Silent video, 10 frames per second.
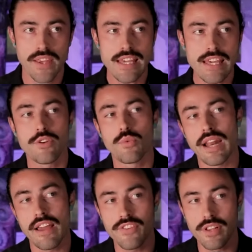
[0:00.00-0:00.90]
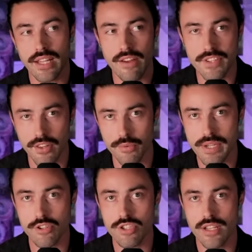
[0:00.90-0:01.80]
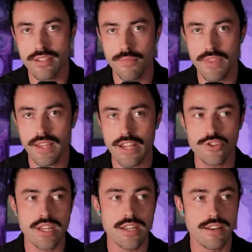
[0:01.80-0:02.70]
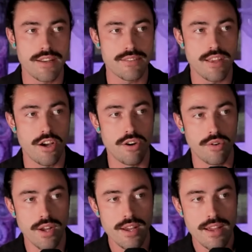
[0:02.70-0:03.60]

Even when I feel like I've done the research on something, I treat it as though